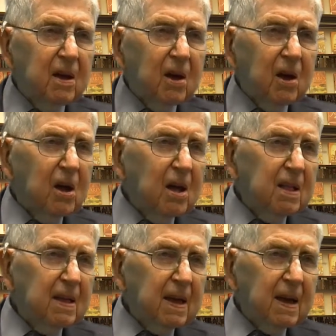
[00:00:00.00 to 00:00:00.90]
all
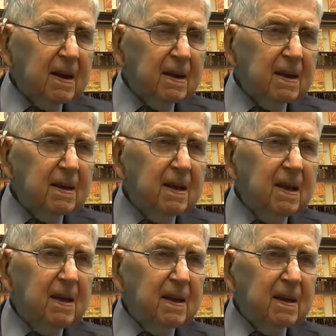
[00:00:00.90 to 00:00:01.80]
had a
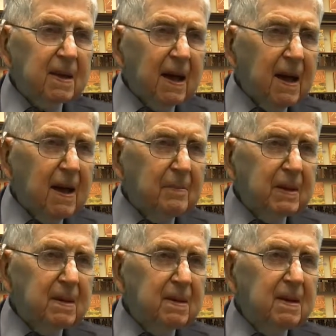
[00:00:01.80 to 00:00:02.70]

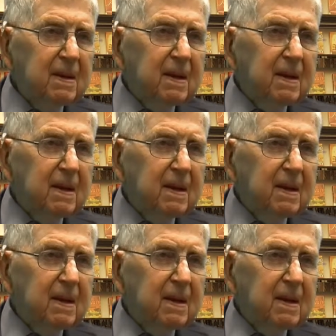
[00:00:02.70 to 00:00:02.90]
common